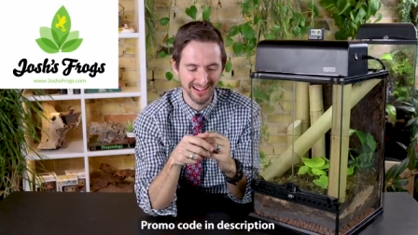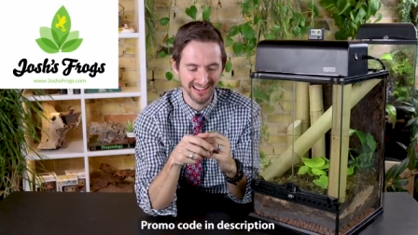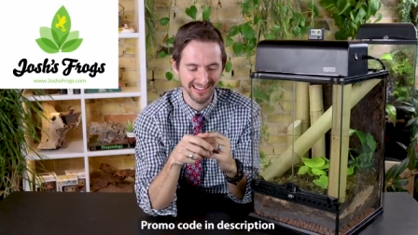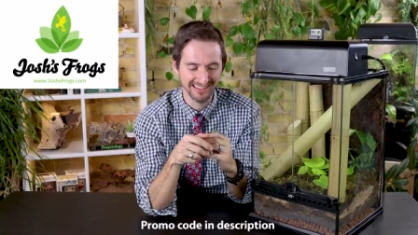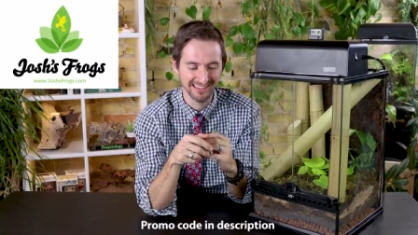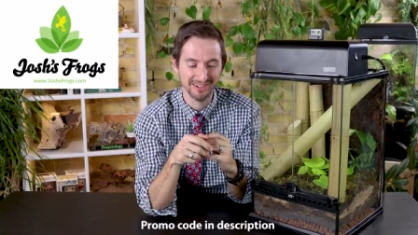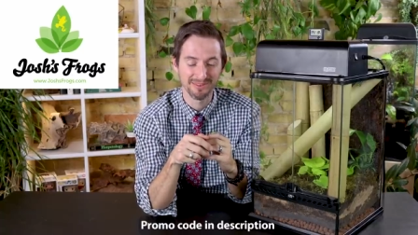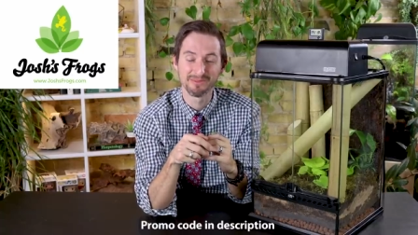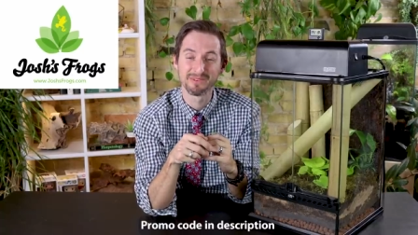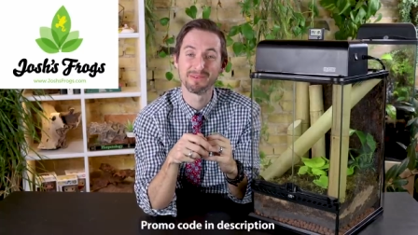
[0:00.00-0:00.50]
a
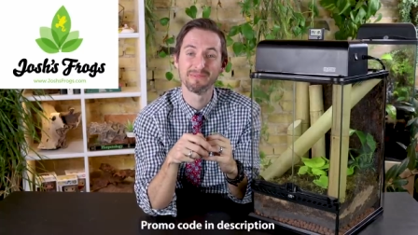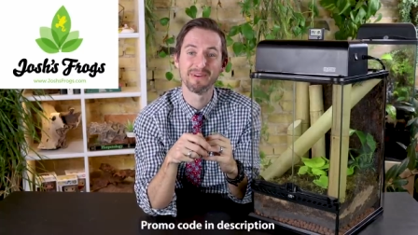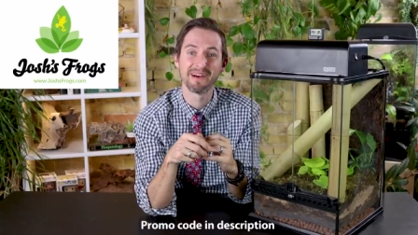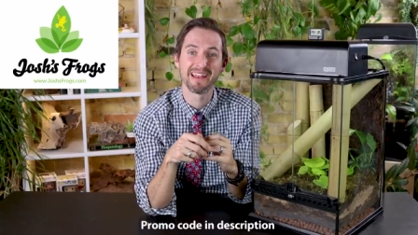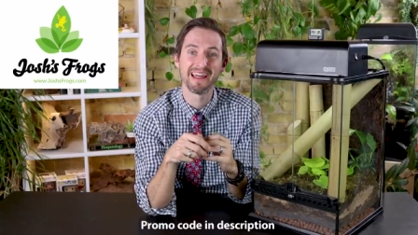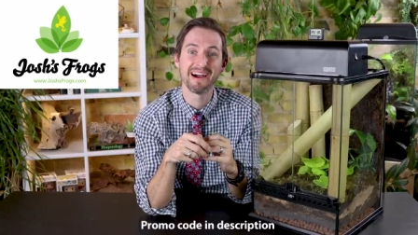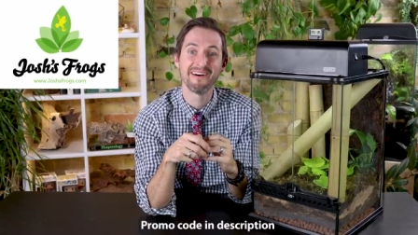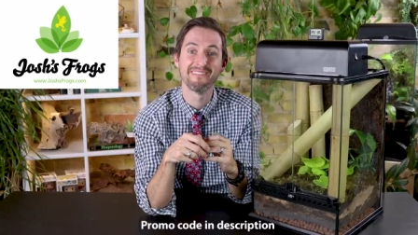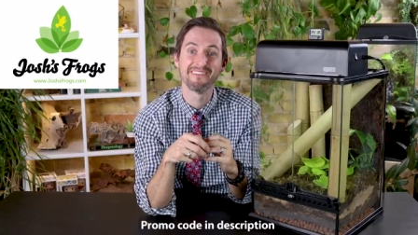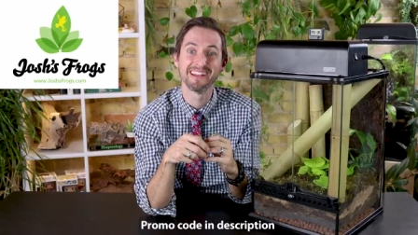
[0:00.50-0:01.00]
little bit
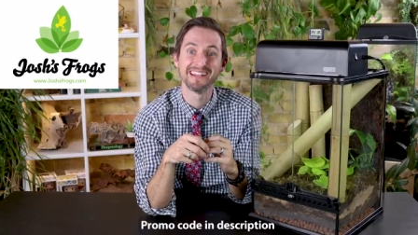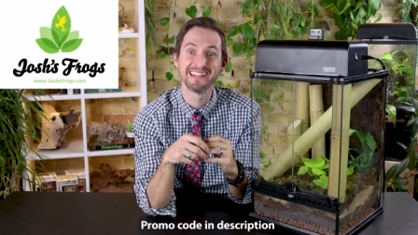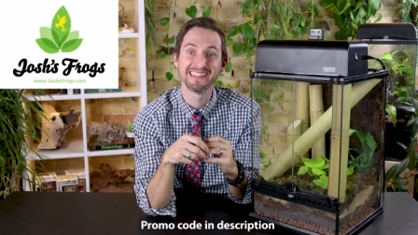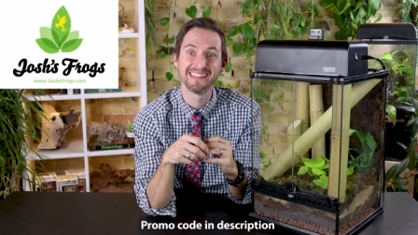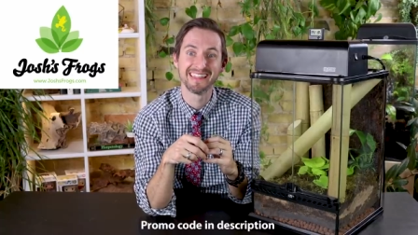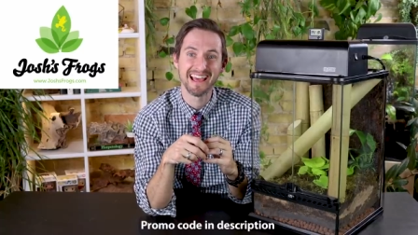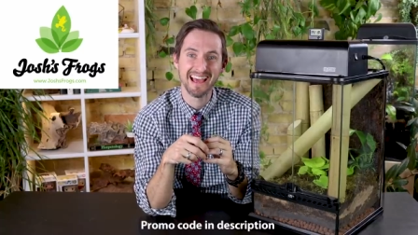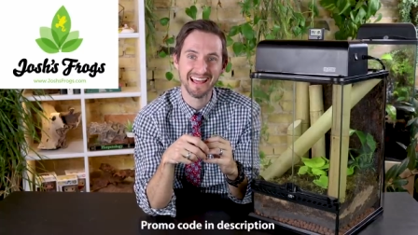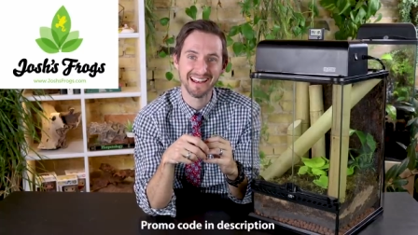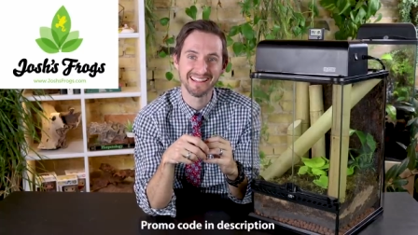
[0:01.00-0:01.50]
about how we
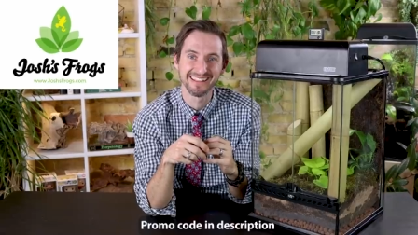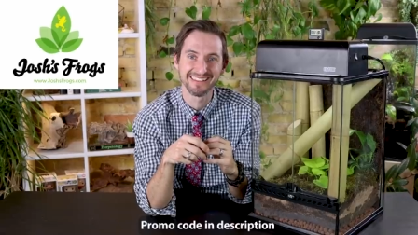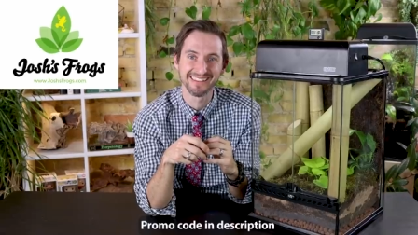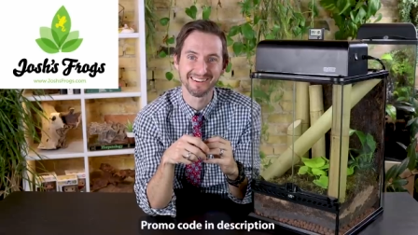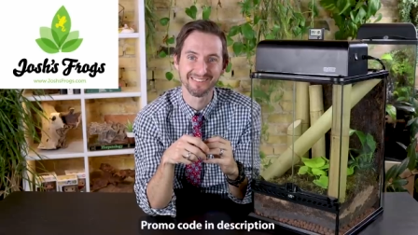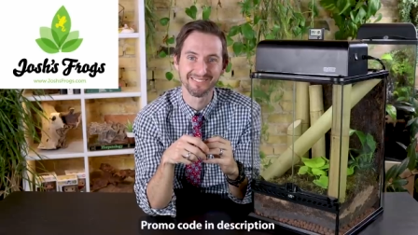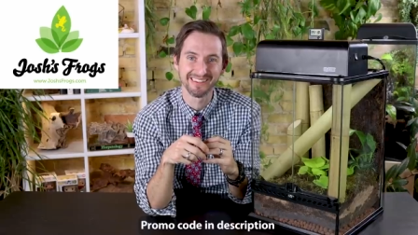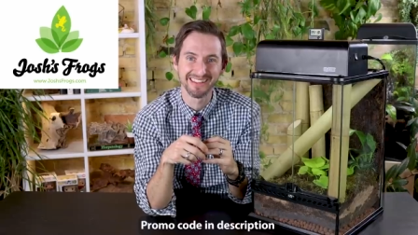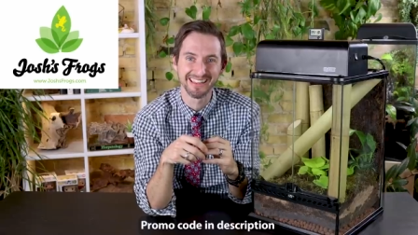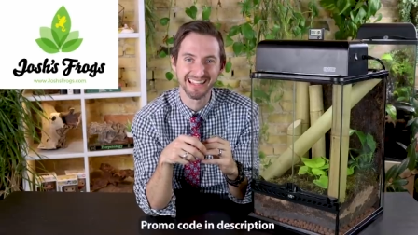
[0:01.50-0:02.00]
did that a
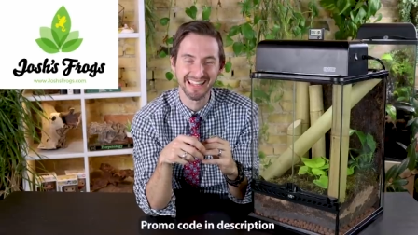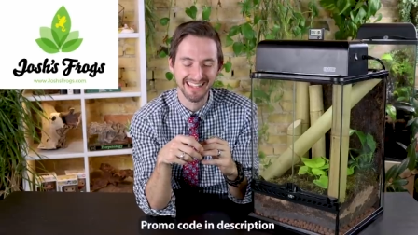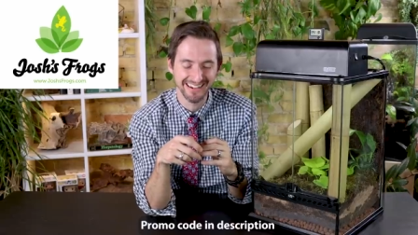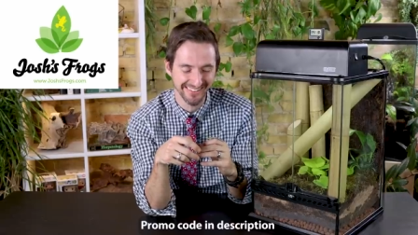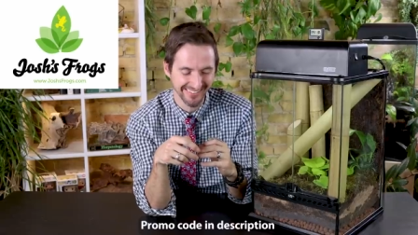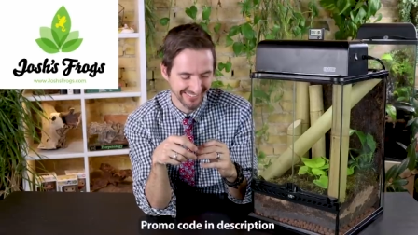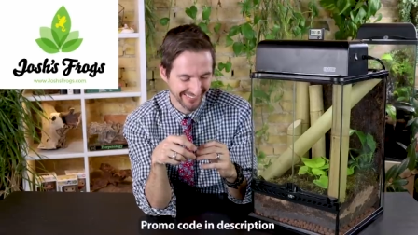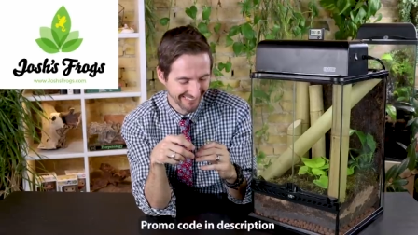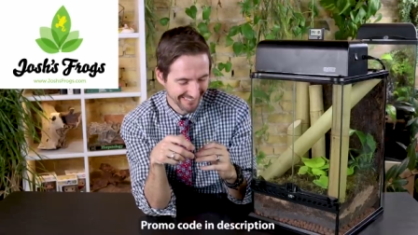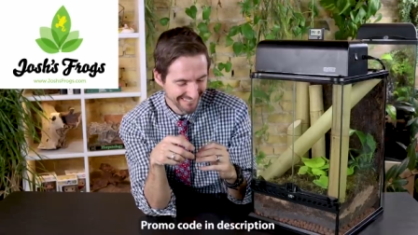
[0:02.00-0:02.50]
little bit
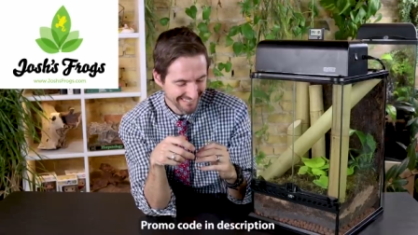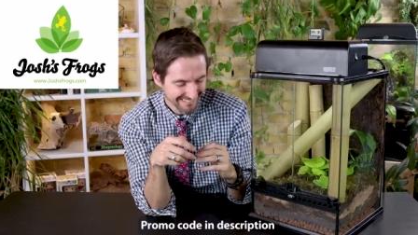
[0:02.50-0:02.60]
later.